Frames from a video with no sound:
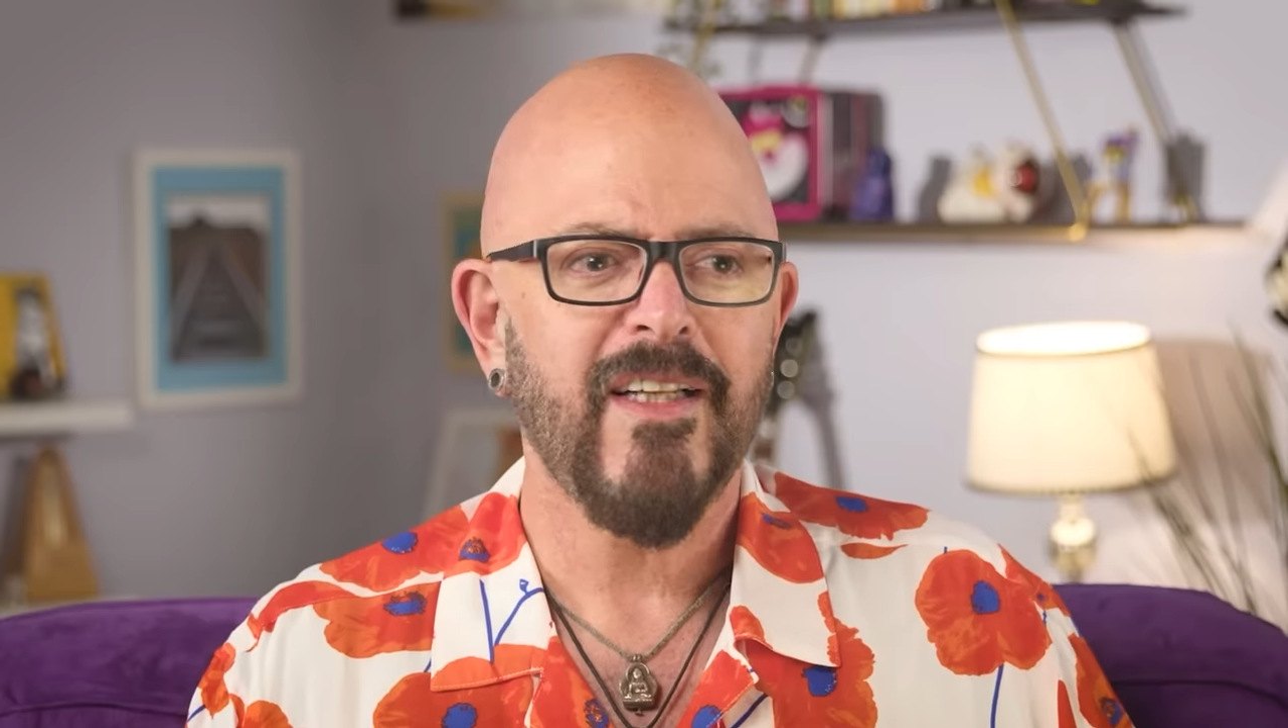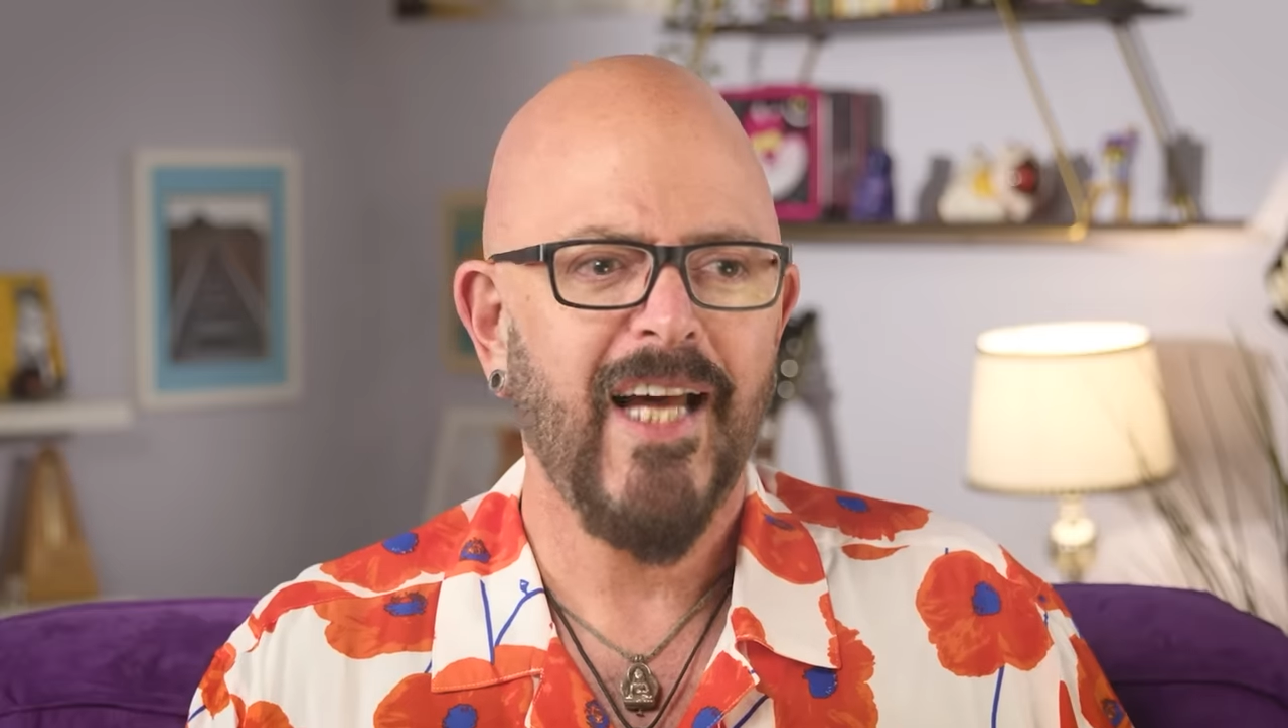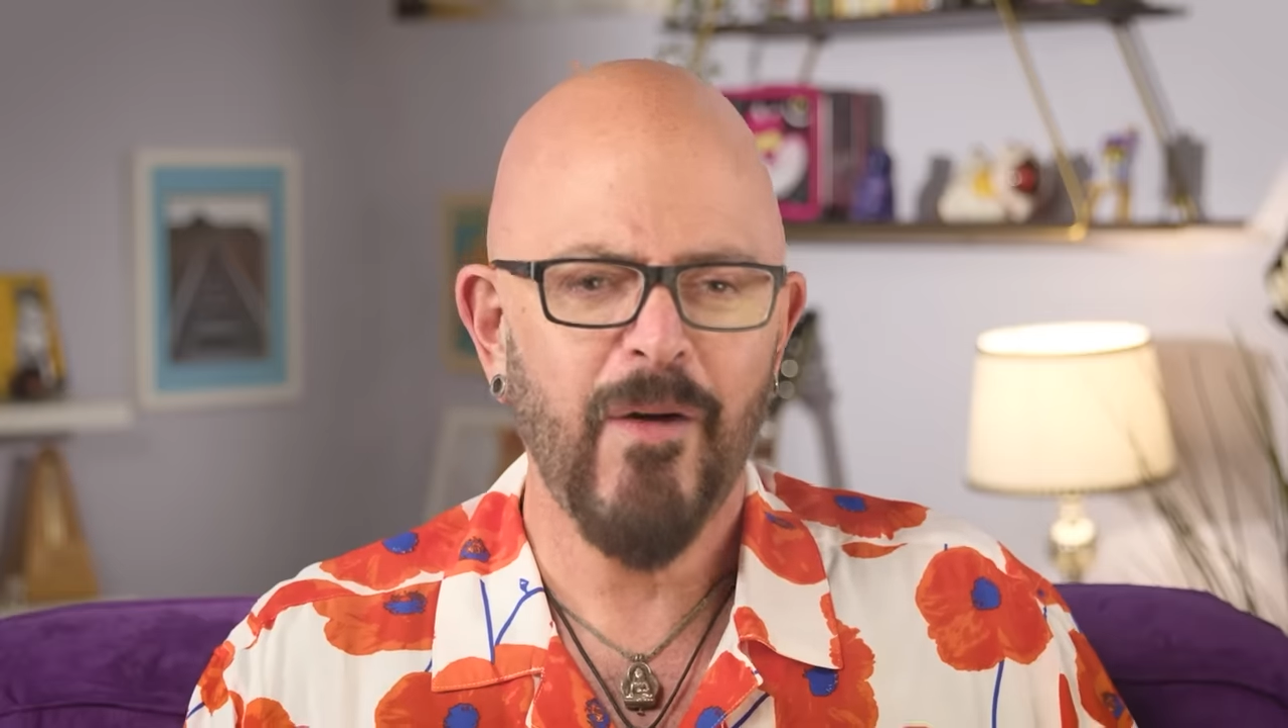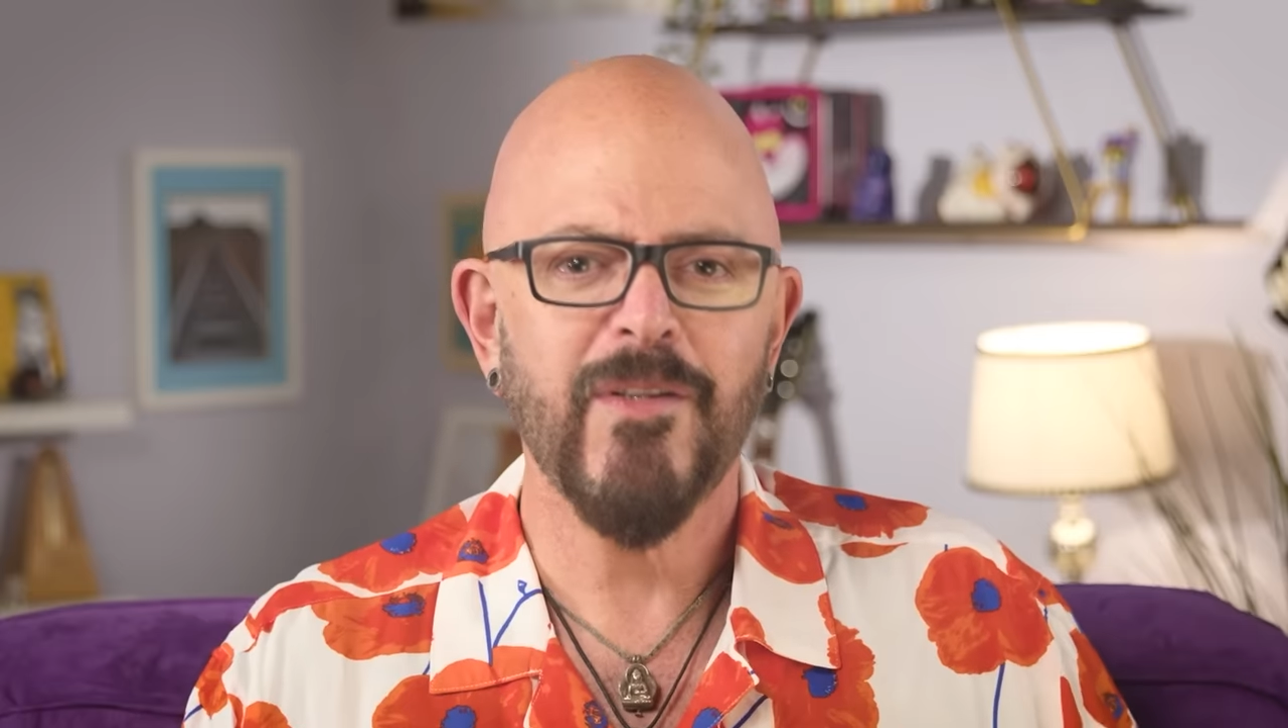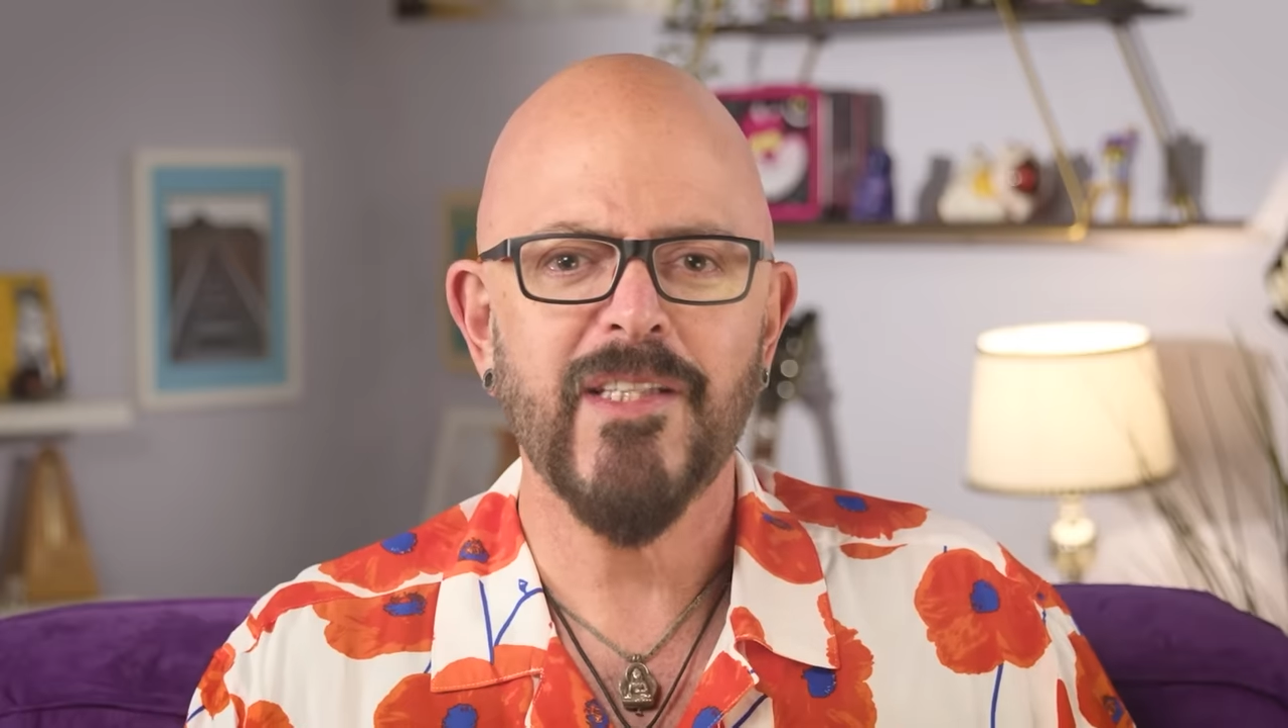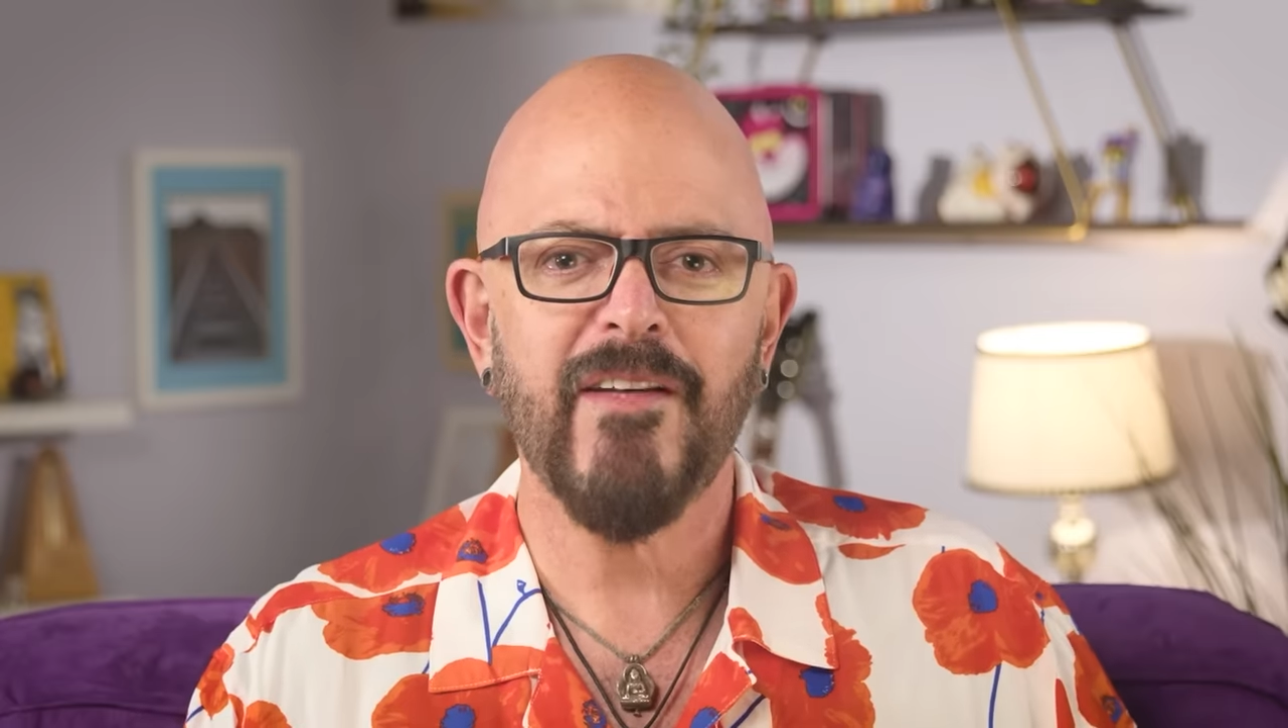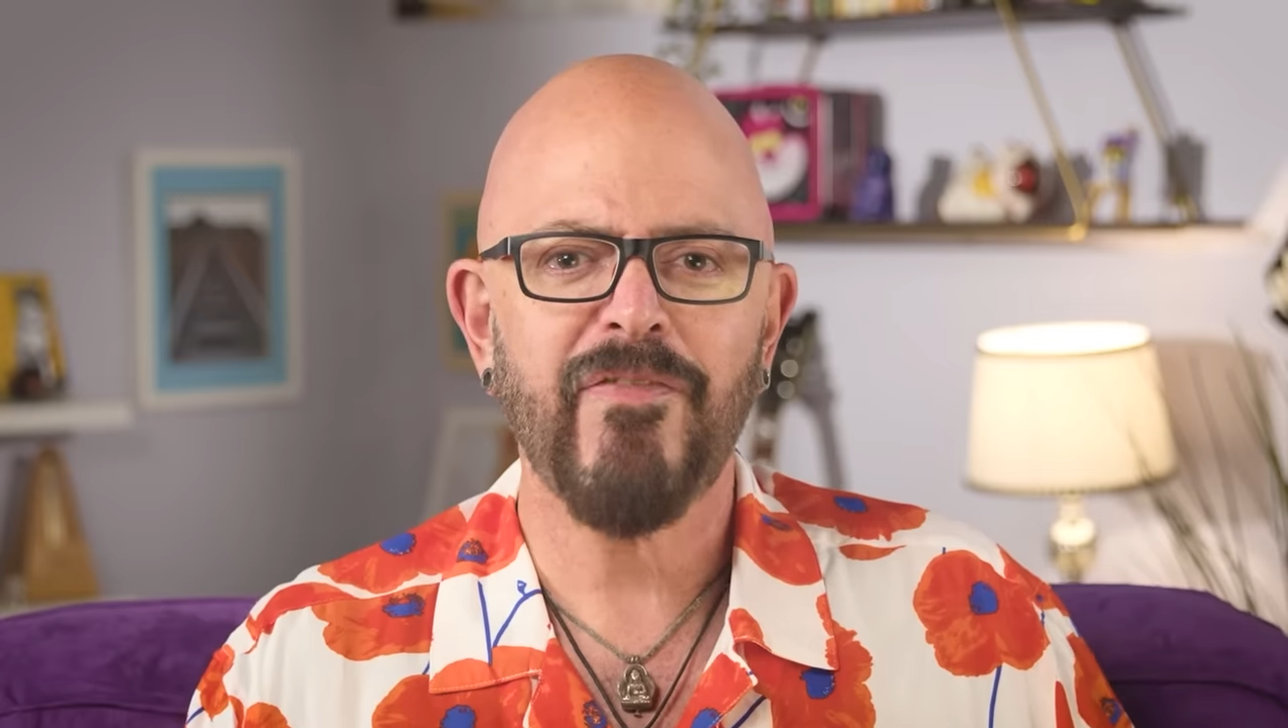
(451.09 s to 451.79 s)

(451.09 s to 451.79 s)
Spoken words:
How is that